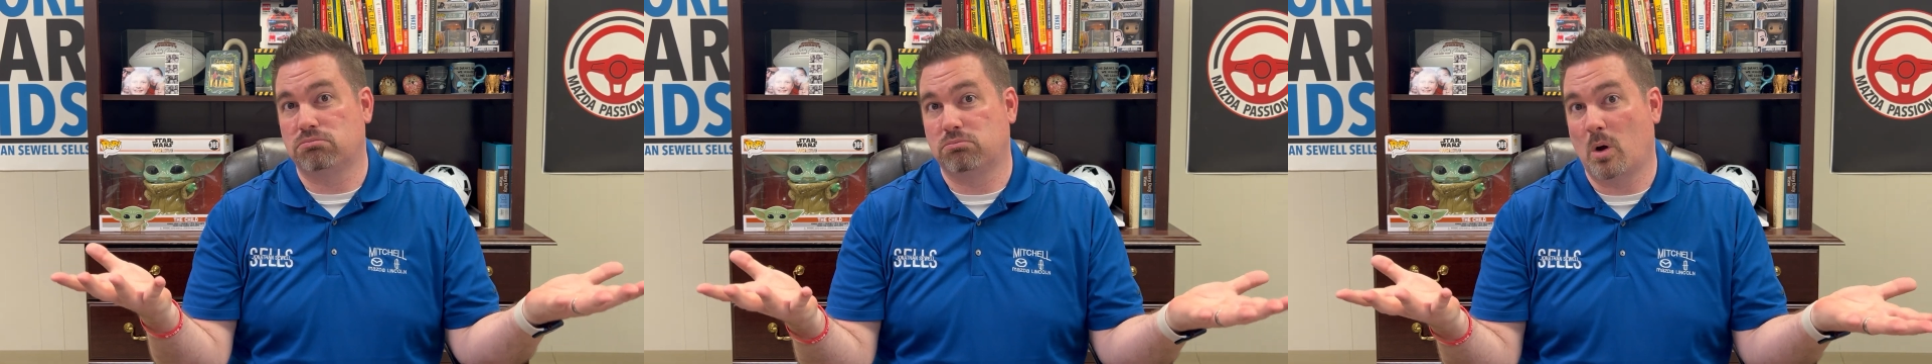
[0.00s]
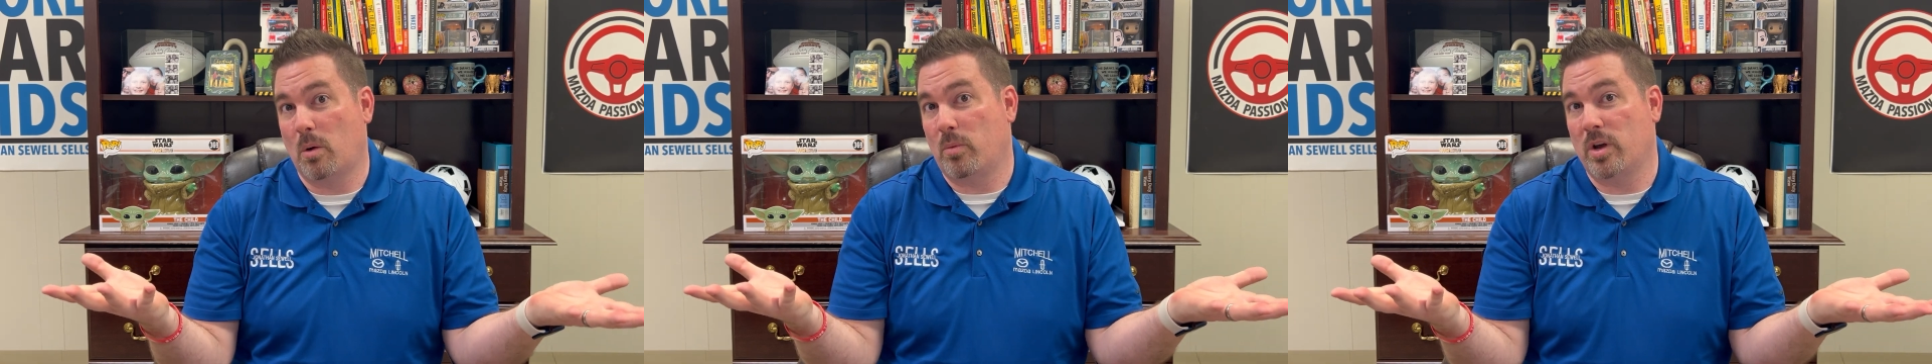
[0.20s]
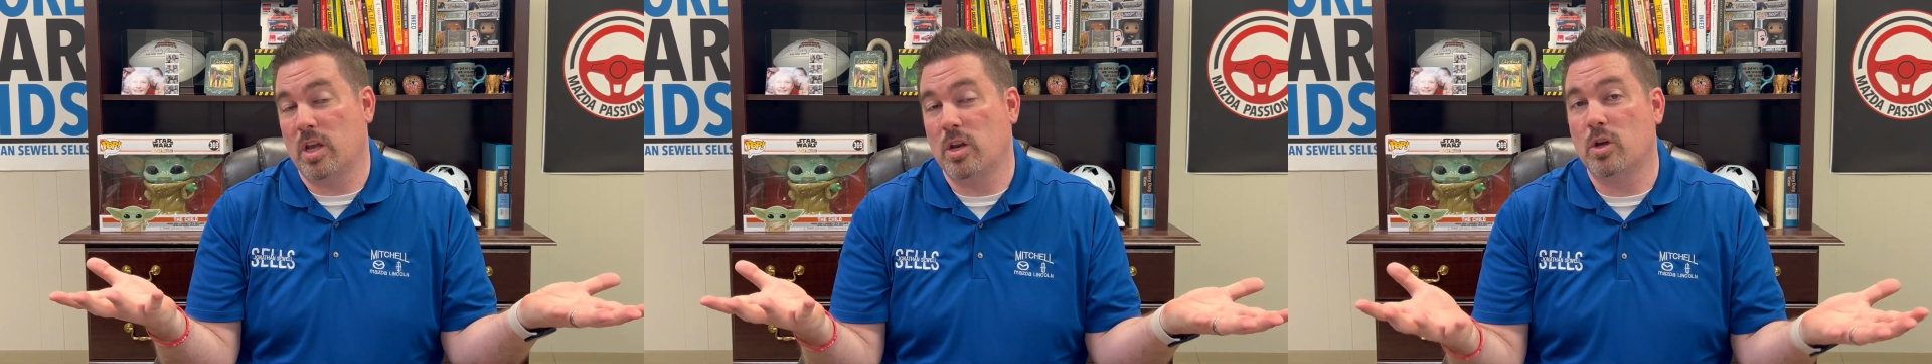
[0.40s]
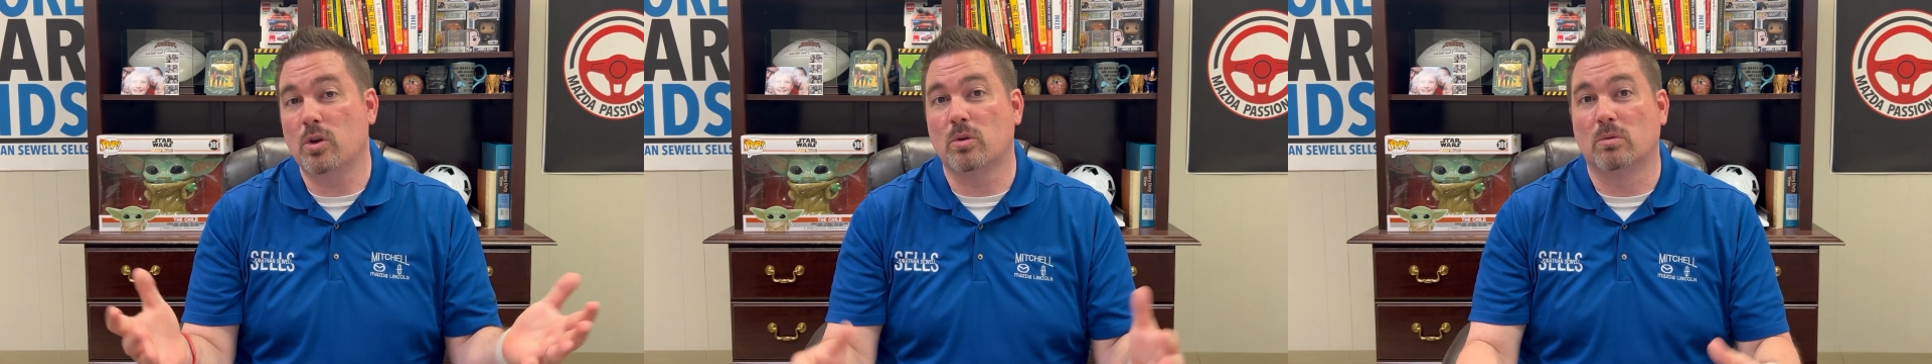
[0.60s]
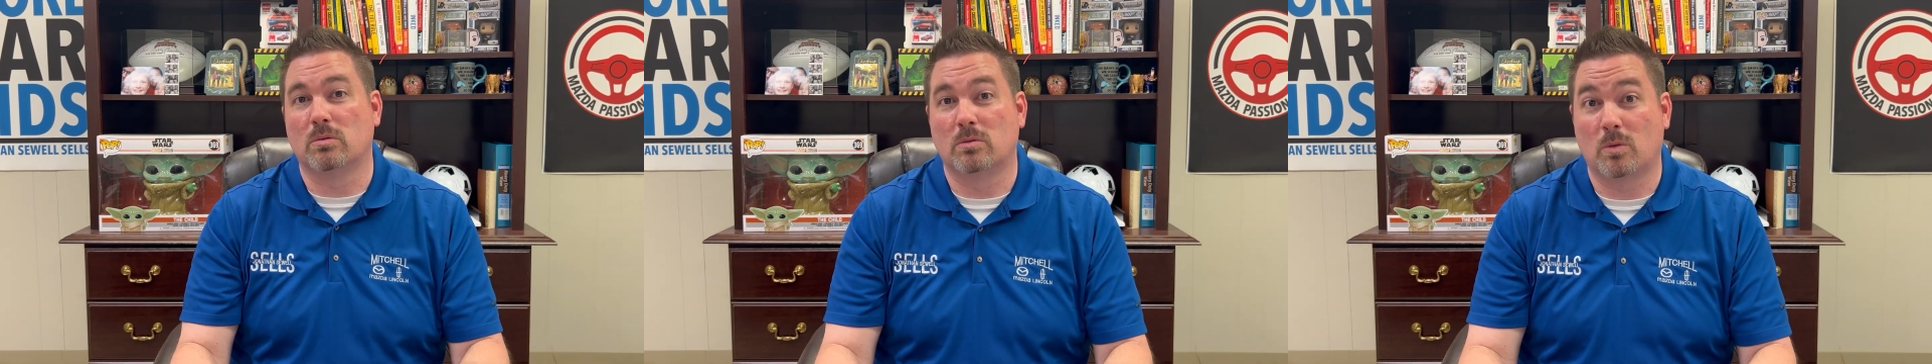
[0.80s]
what will you
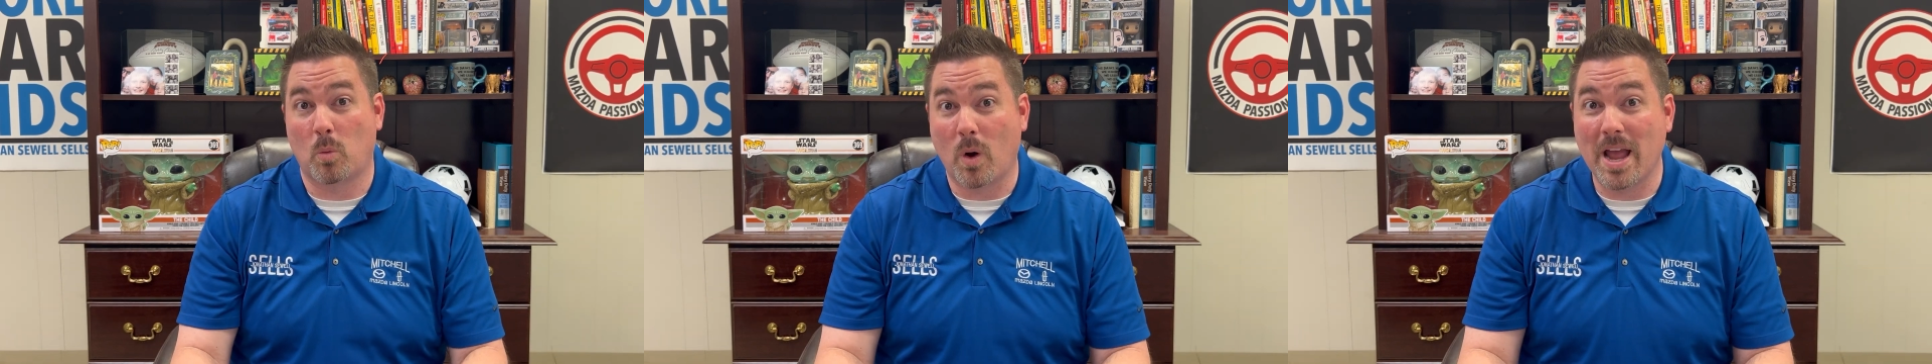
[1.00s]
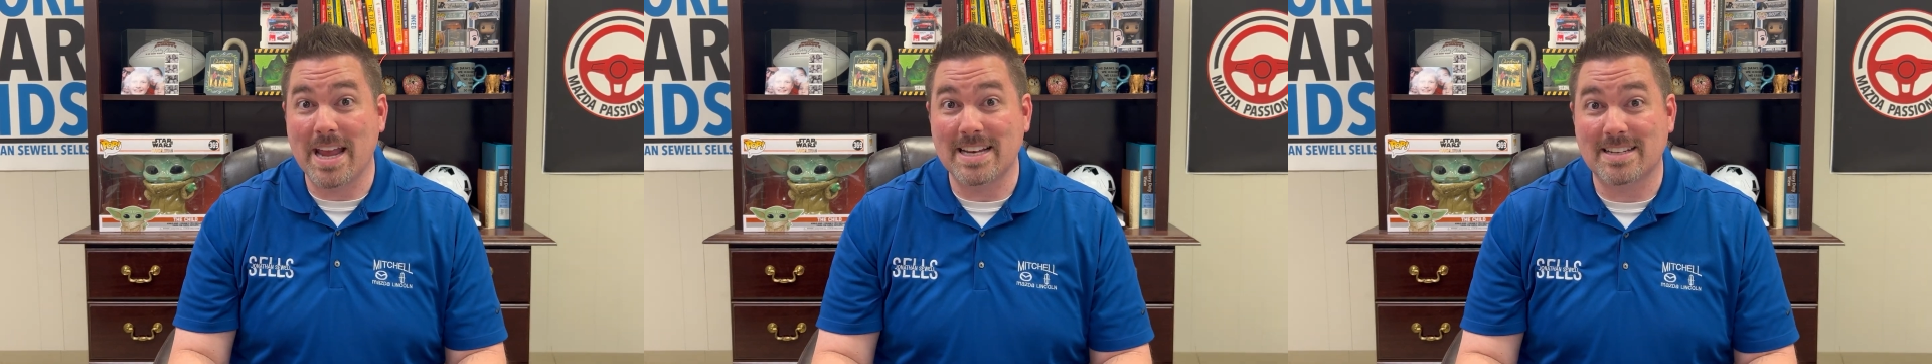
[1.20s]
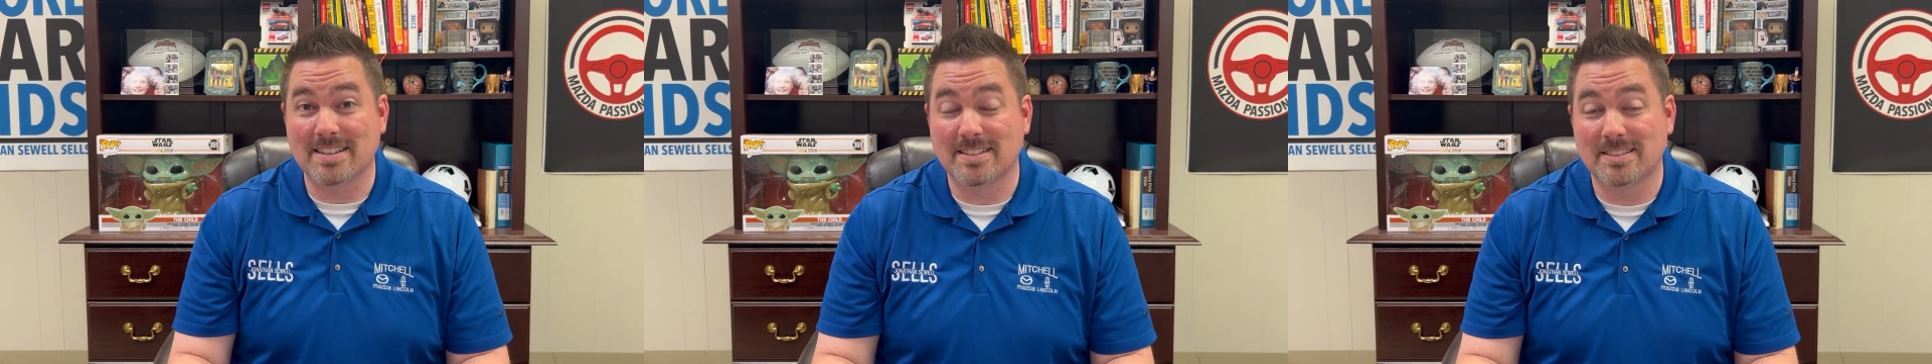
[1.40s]
do? Wait?